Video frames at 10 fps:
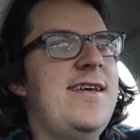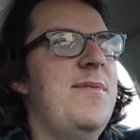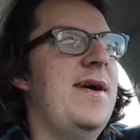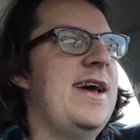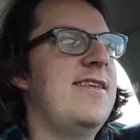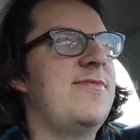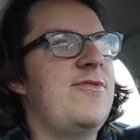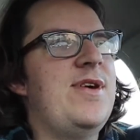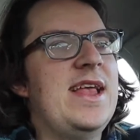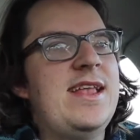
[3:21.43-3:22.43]
Sorry about it, guys.
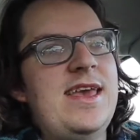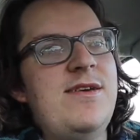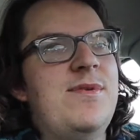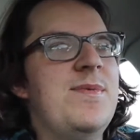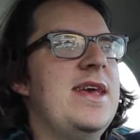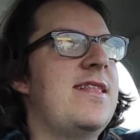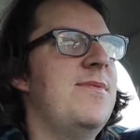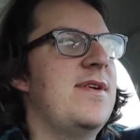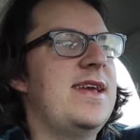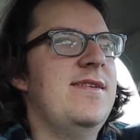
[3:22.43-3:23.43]
We'll try to get when we get
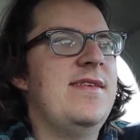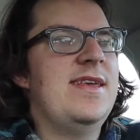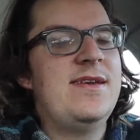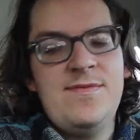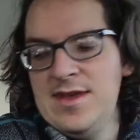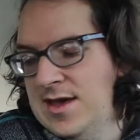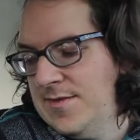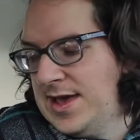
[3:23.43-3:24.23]
to work and everything.